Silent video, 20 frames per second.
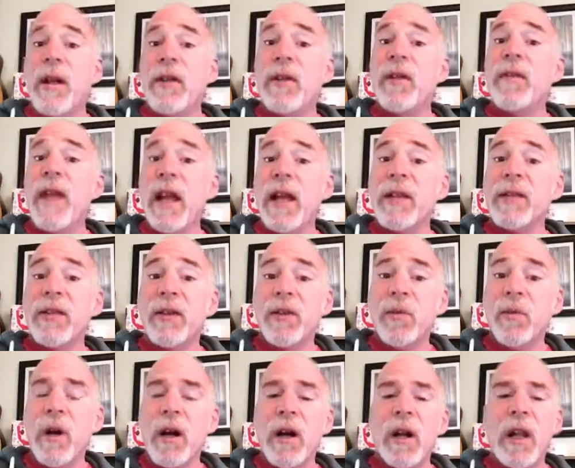You've answered
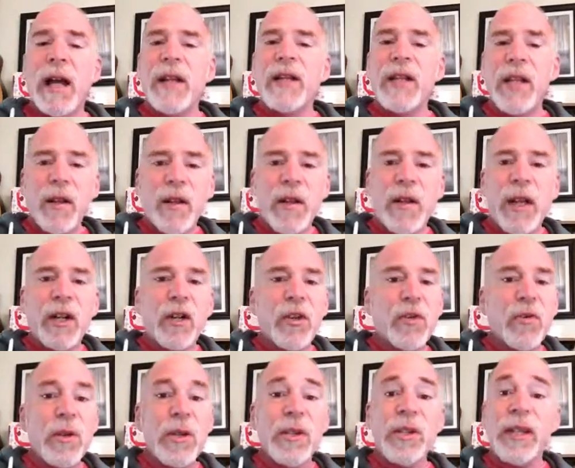well. I tell you that
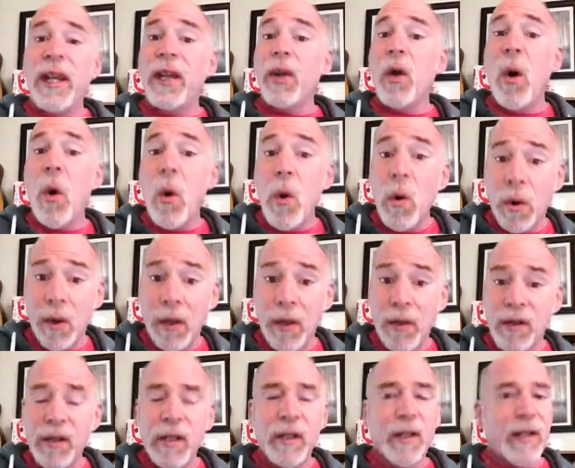crooks and
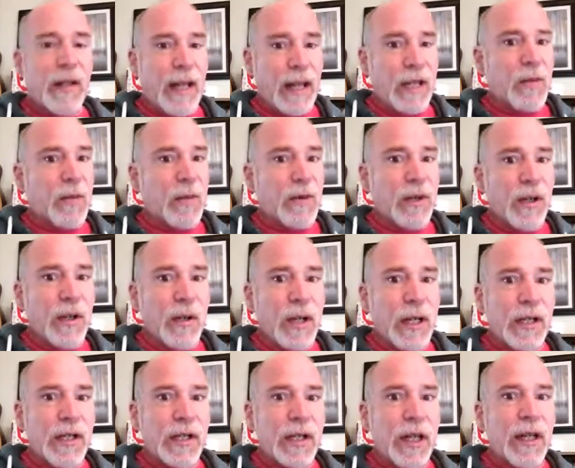whores, that's what the
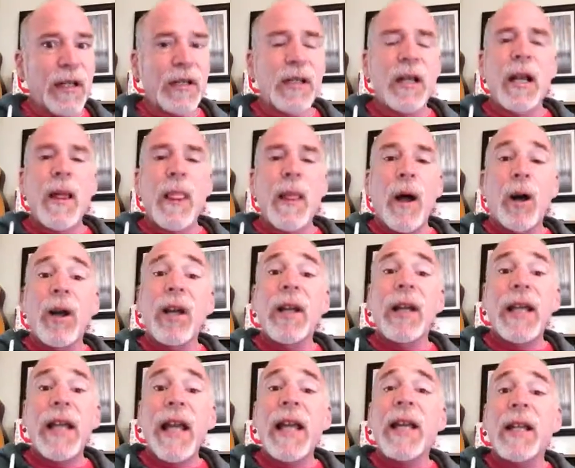Greek says, are going
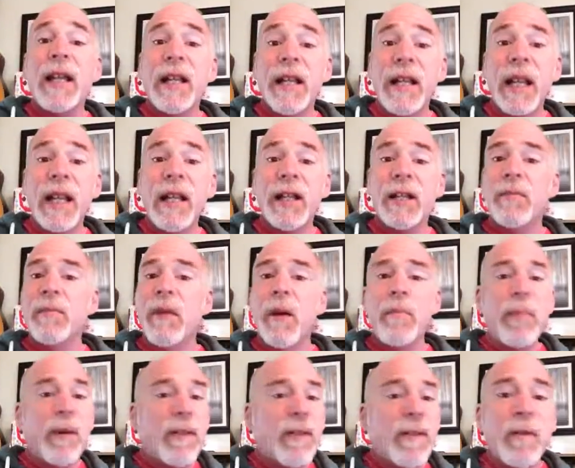to get into the kingdom
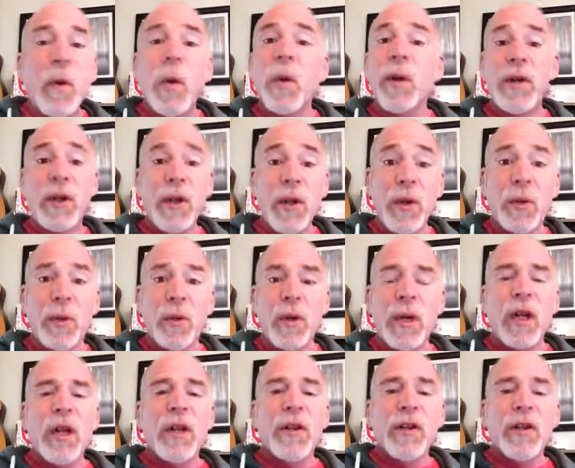before you.